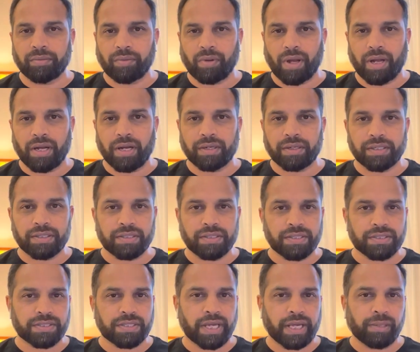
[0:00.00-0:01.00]
are in
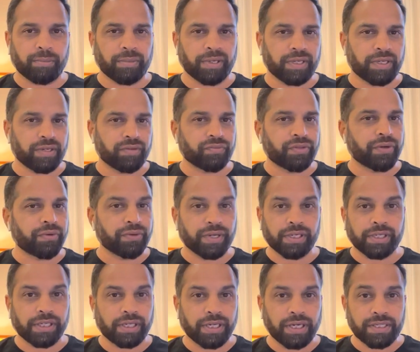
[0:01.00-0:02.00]
this dilemma if they really
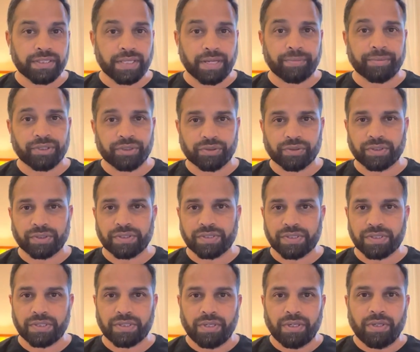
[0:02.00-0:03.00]
need cyber
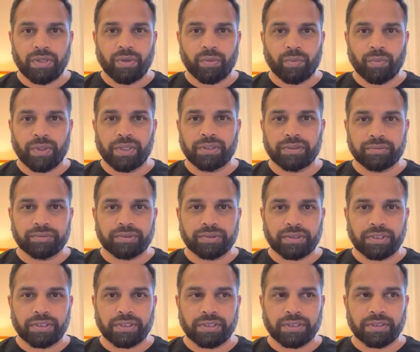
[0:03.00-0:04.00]
insurance. Well,
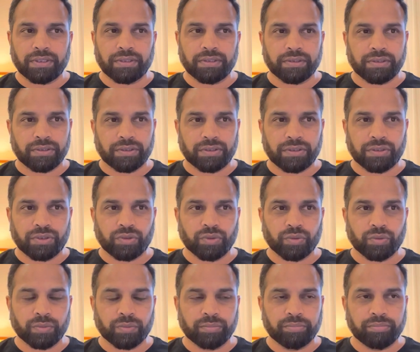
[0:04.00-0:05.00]

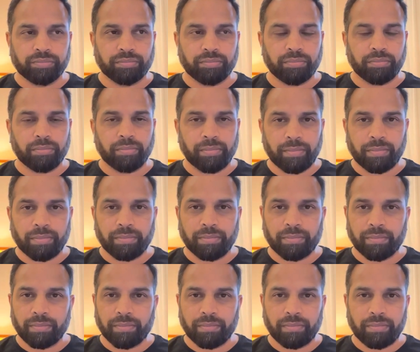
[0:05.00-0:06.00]
to
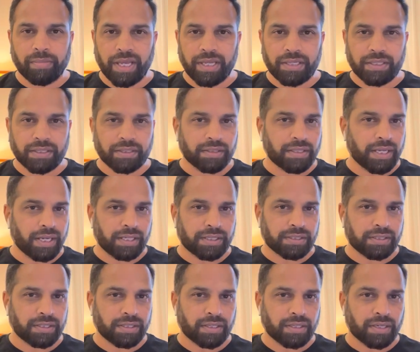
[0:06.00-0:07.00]
make that
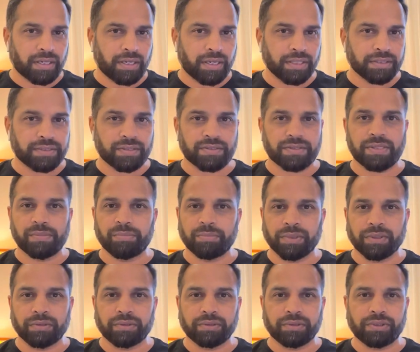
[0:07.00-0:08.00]
answer
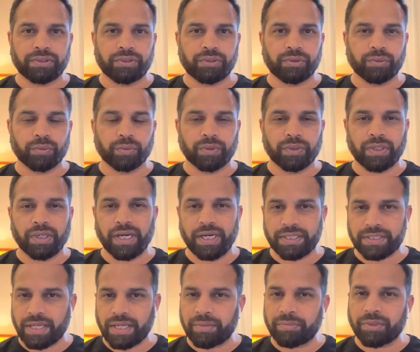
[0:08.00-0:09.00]
simple, you would need
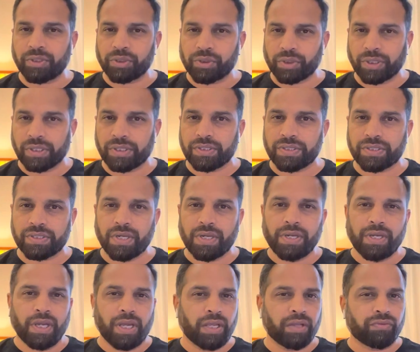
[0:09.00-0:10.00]
cyber insurance
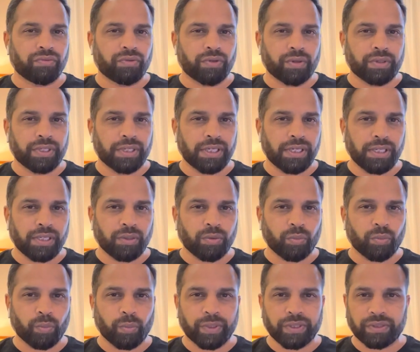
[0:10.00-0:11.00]
if you're
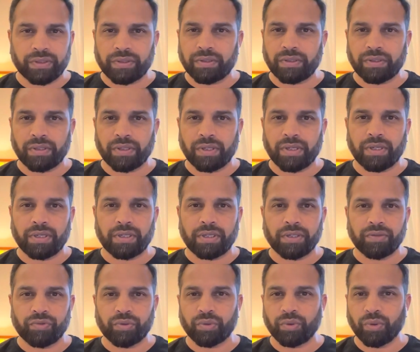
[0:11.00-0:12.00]
dealing with,
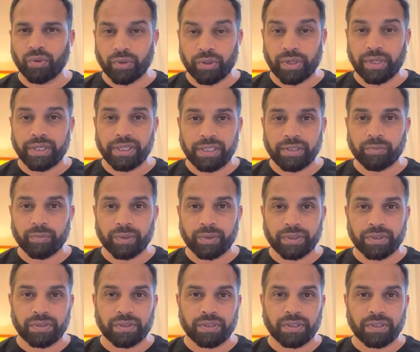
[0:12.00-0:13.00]
if you know you're dealing
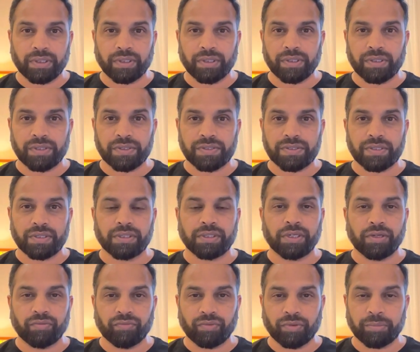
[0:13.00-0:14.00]
with certain
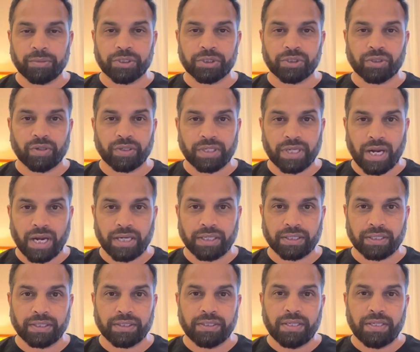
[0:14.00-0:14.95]
information or data